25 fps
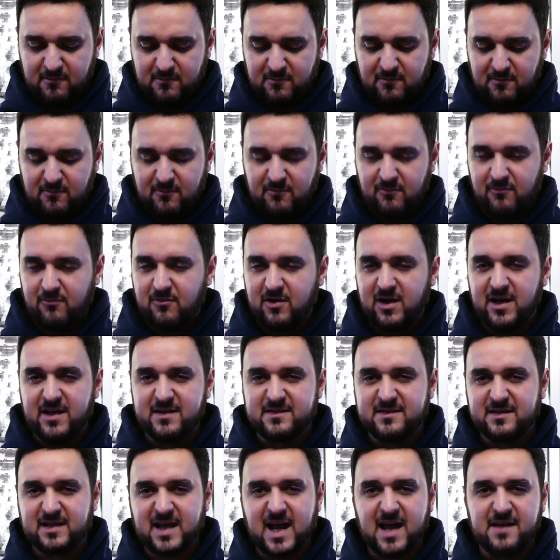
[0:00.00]
Where's
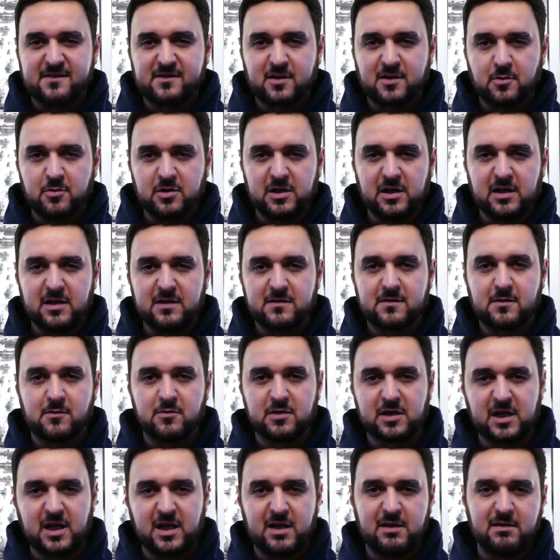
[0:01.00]
the gas going in? It's
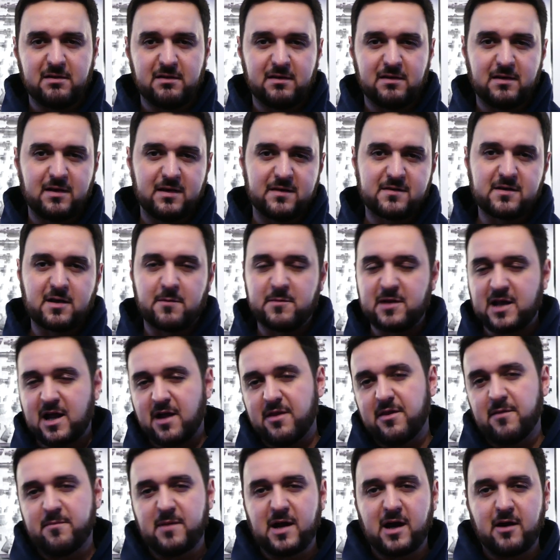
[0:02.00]
going in, it's coming
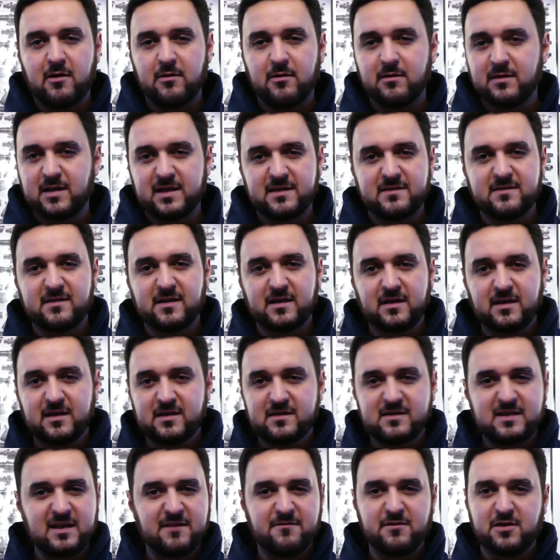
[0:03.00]
out the barrel. That's it.
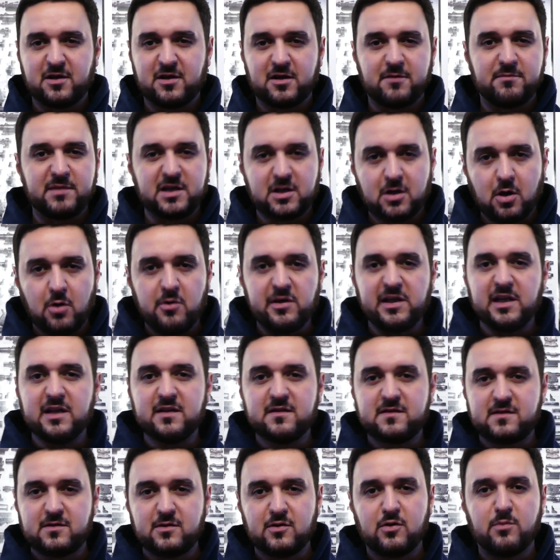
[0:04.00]
It's never going to be going
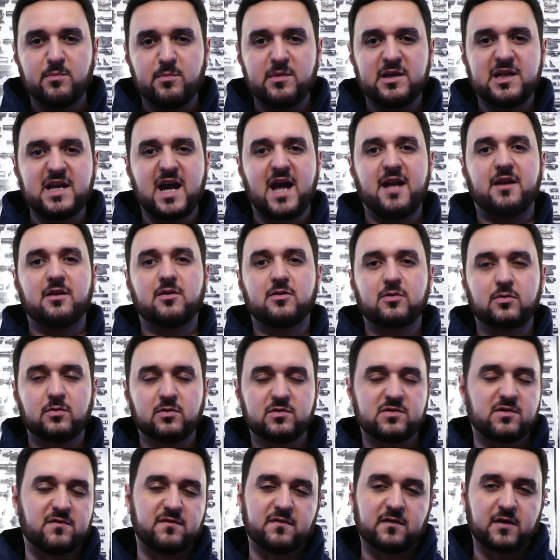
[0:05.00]
into your
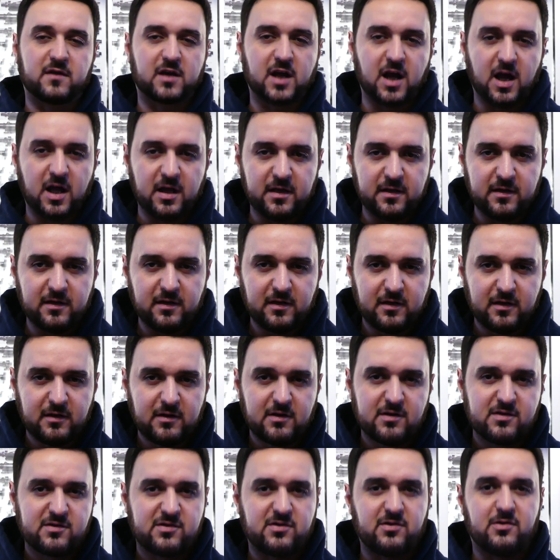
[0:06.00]
mechanicals of the gun.
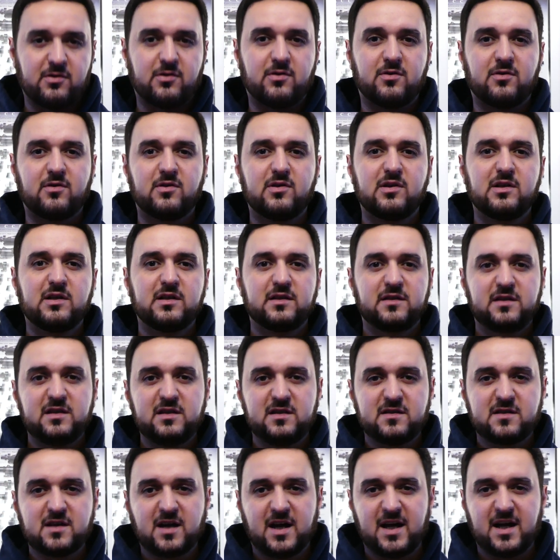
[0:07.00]
So
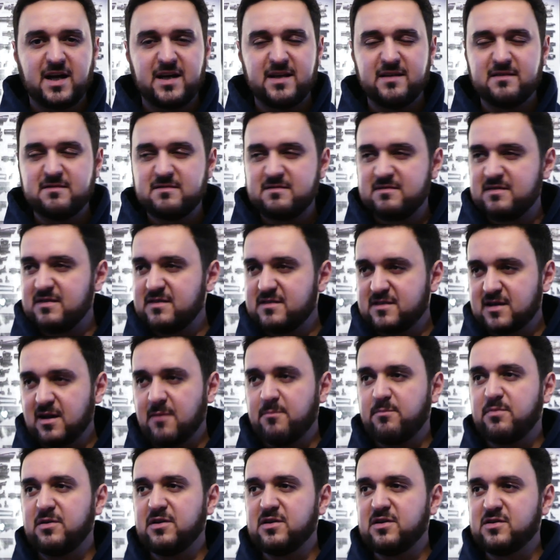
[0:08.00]
these guys, these
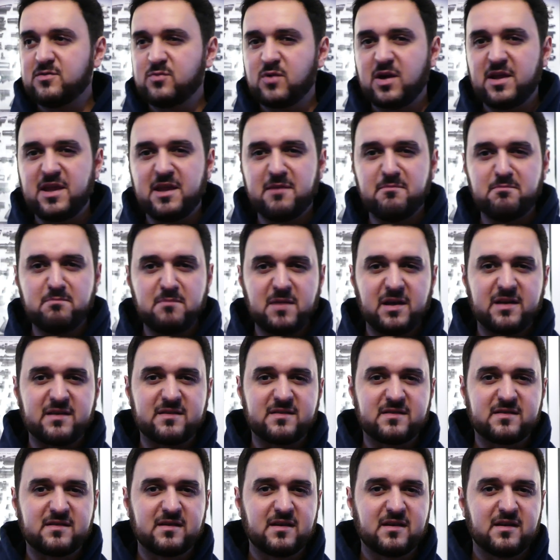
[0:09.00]
companies where they
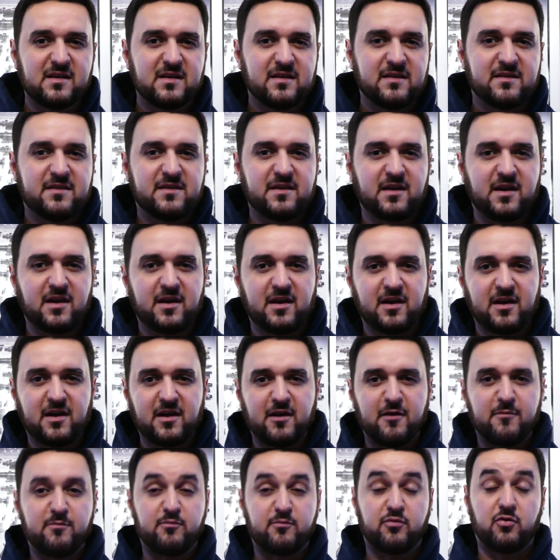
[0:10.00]
mix
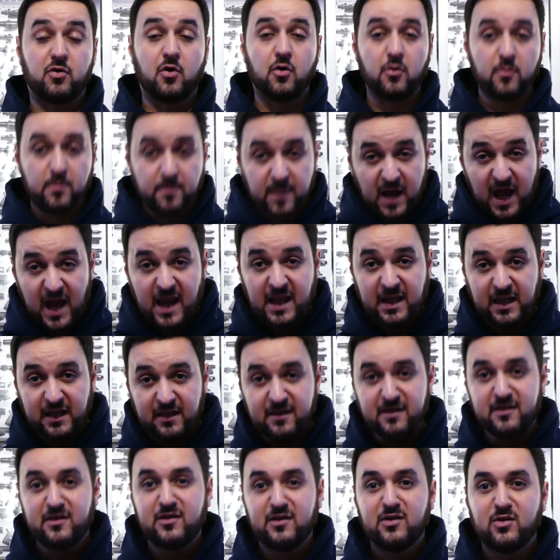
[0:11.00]
the
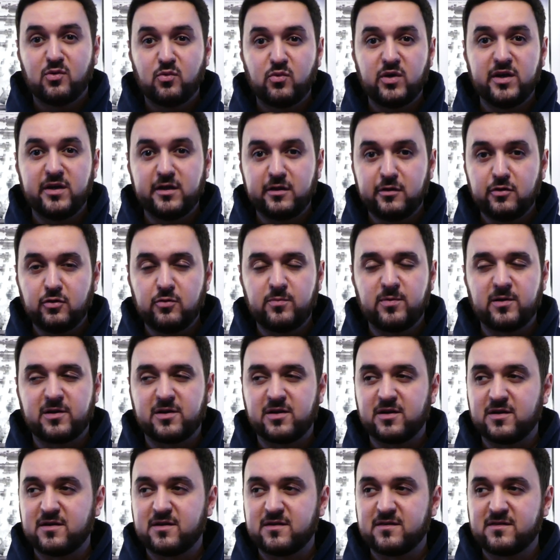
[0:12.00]
propane with
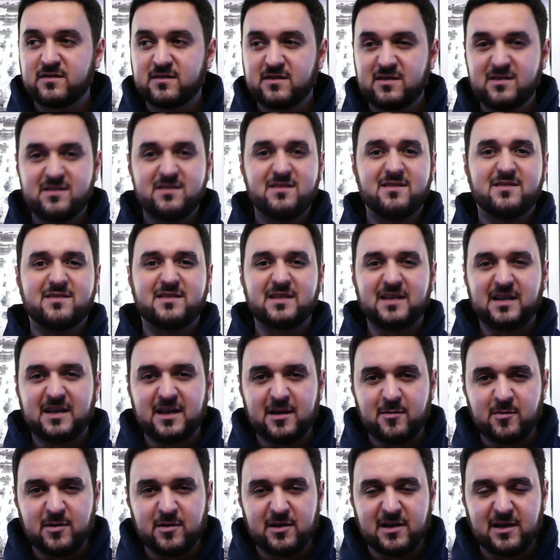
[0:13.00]
lubricants, it's just a
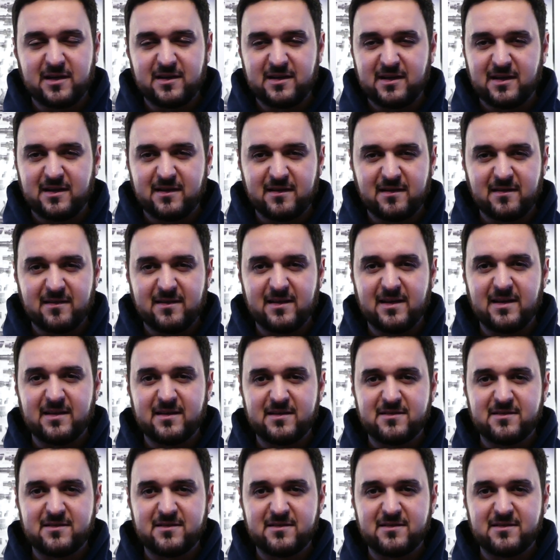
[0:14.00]
gimmick at the end of the day.